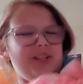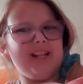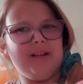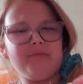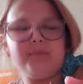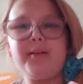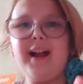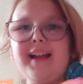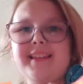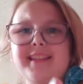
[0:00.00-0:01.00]
and I'm
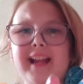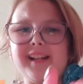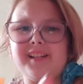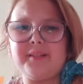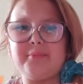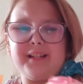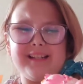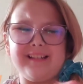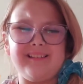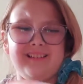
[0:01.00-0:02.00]
surprised it's actually pretty
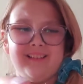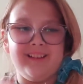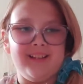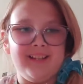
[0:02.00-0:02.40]
good.